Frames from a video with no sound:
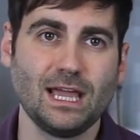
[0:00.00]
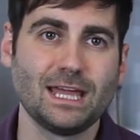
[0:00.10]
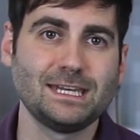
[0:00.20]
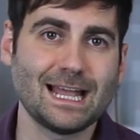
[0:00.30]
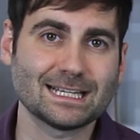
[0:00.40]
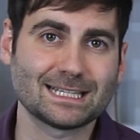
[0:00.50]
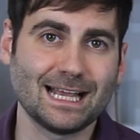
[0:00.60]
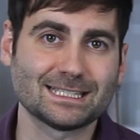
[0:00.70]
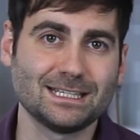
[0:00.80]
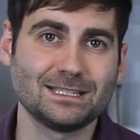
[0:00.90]
Next
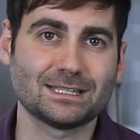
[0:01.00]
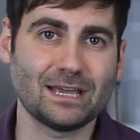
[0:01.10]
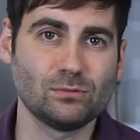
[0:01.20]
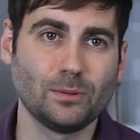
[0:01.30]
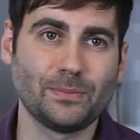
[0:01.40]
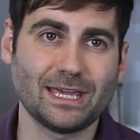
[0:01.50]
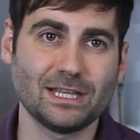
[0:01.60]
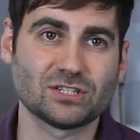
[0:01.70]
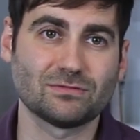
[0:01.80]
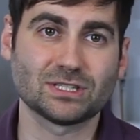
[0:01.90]
lesson, they will begin
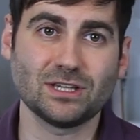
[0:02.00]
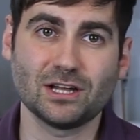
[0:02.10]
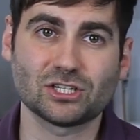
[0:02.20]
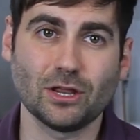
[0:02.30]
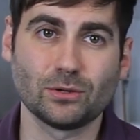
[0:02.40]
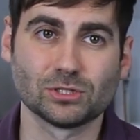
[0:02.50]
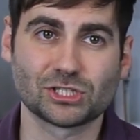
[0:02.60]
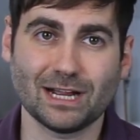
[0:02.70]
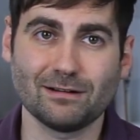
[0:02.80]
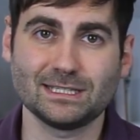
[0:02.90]
to research local
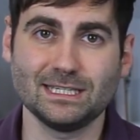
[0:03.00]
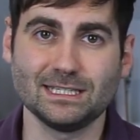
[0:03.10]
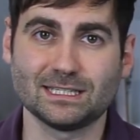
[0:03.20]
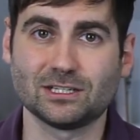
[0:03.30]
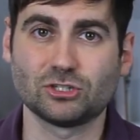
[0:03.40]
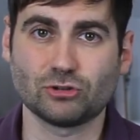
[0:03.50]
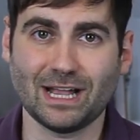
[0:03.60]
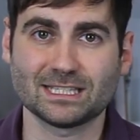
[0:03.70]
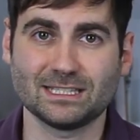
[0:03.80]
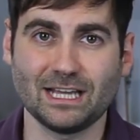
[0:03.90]
charities that
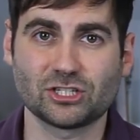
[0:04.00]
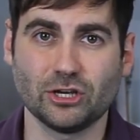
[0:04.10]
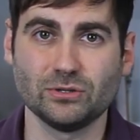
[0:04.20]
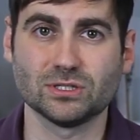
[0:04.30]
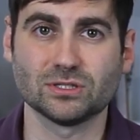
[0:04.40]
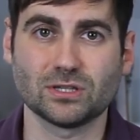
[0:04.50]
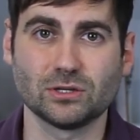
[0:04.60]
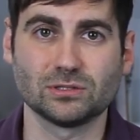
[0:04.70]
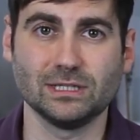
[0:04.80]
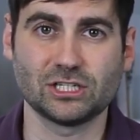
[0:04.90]
address their chosen
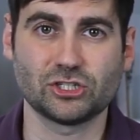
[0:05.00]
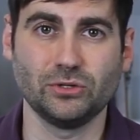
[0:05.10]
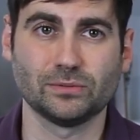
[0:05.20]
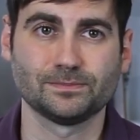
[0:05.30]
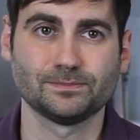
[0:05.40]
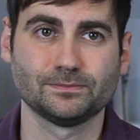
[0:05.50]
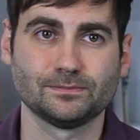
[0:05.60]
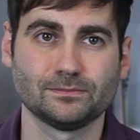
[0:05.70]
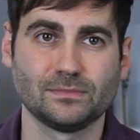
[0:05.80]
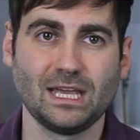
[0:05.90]
social issue.
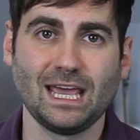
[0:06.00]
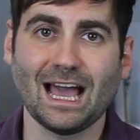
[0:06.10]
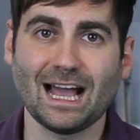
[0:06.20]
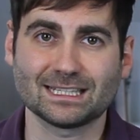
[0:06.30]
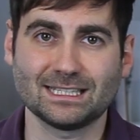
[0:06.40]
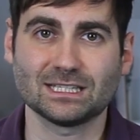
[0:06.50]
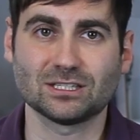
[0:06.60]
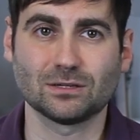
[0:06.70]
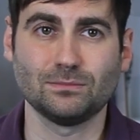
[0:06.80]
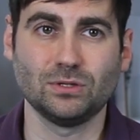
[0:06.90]
Access to
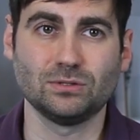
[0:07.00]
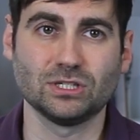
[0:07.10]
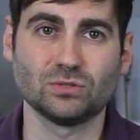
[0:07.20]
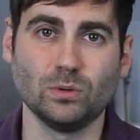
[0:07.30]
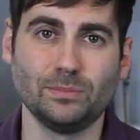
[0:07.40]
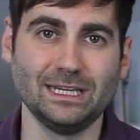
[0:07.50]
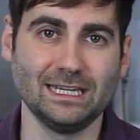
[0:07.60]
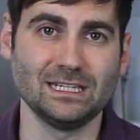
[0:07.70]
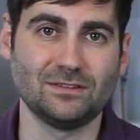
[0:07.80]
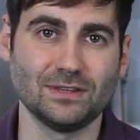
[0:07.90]
computers will be
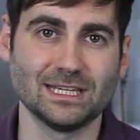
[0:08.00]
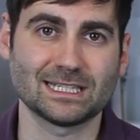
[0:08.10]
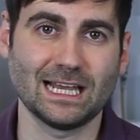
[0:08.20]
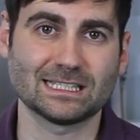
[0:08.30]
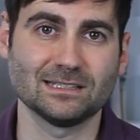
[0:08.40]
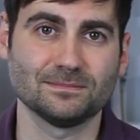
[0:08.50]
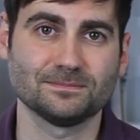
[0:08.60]
needed for this lesson.